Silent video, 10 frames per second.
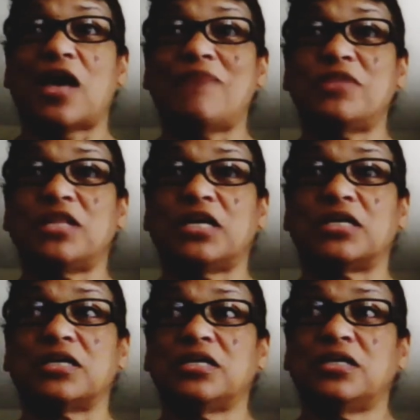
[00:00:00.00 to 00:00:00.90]
I've been like
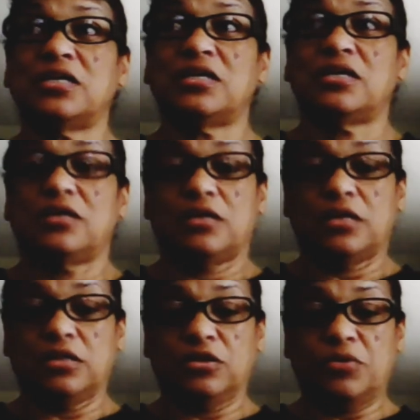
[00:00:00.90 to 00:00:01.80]

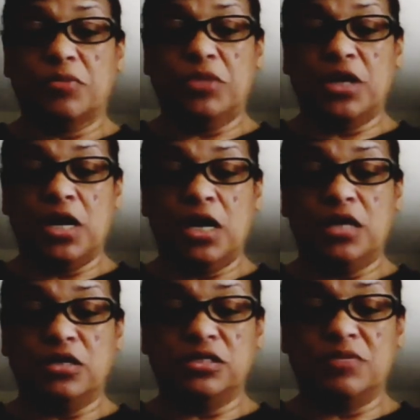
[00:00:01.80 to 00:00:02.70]
a little bit
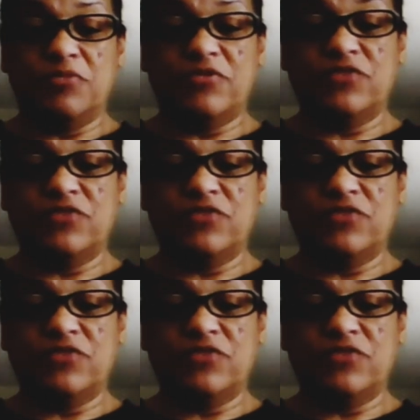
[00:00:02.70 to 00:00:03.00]
behind on some of my